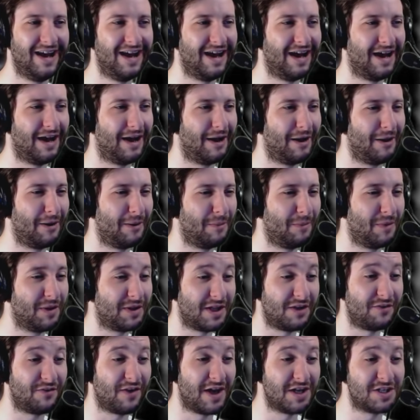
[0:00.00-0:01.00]
Um,
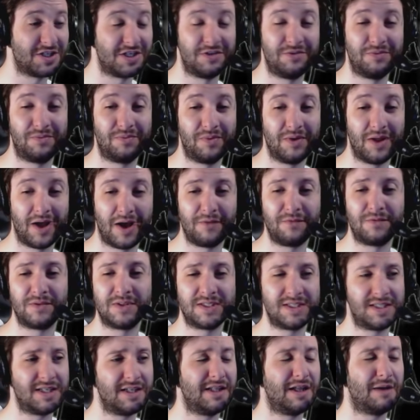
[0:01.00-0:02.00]
they've actually, I've,
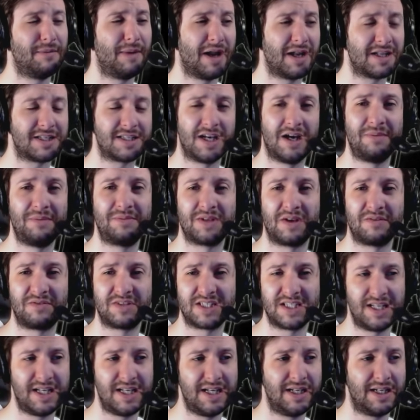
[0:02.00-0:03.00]
the amount of times I've
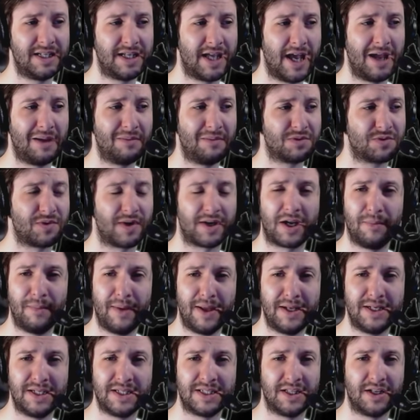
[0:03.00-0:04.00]
seen games
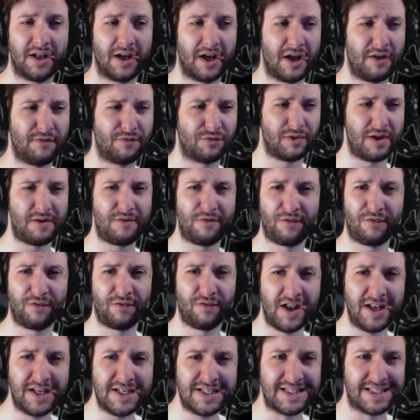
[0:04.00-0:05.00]
recommended that I have
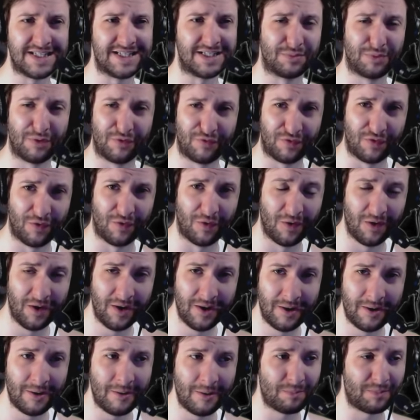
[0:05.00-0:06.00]
refunded before
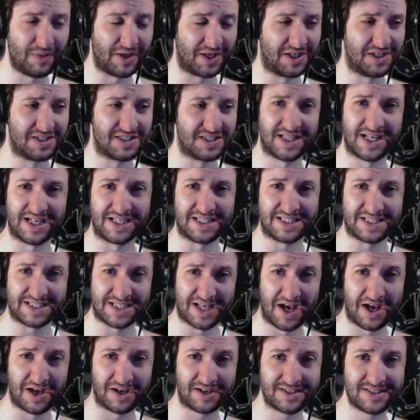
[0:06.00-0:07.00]
because they
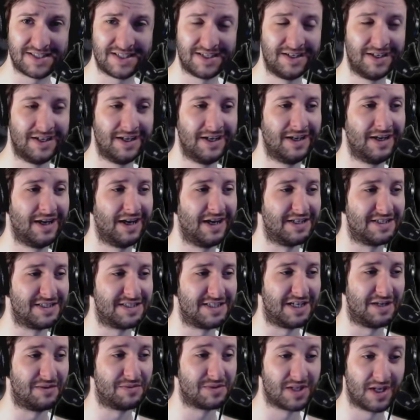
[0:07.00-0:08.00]
sucked. And
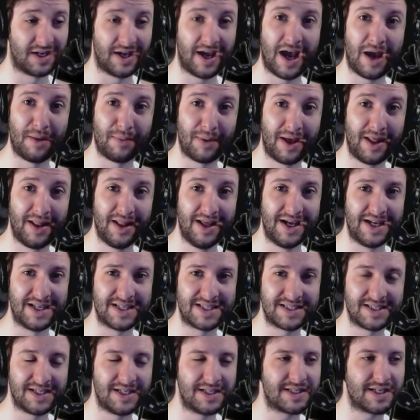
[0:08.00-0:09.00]
Steam's like, how about
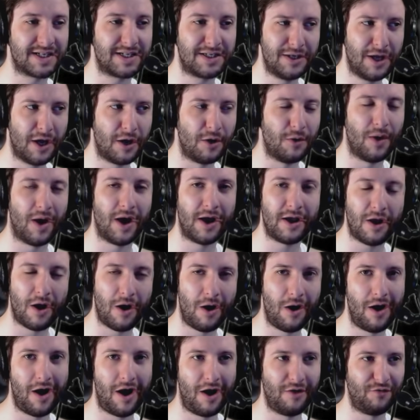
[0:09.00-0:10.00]
this? It's like, no, I,
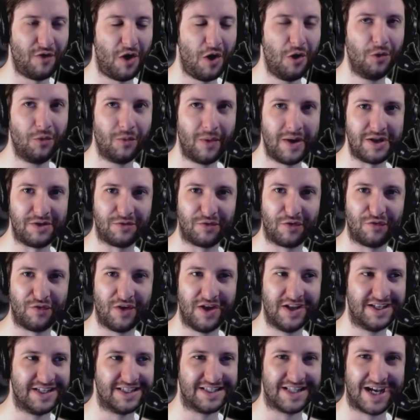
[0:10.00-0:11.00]
I've already
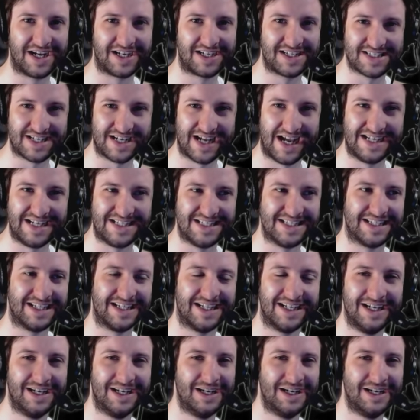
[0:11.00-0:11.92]
refunded that because I hated it.